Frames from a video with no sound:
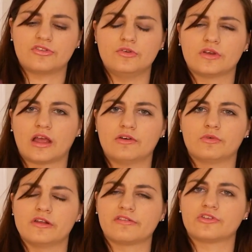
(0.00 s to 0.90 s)
So you can have
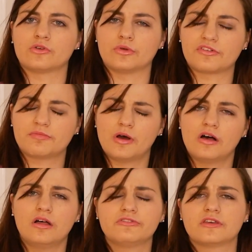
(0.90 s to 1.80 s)
ones that are real
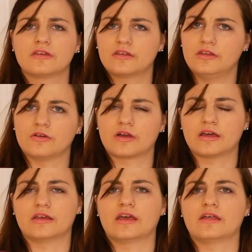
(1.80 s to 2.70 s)
small to,
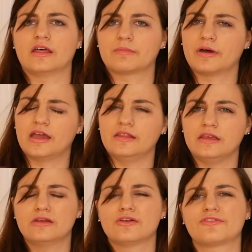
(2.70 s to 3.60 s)
kind of get like behind
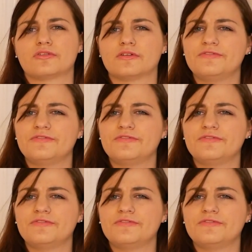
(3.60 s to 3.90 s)
the ears or the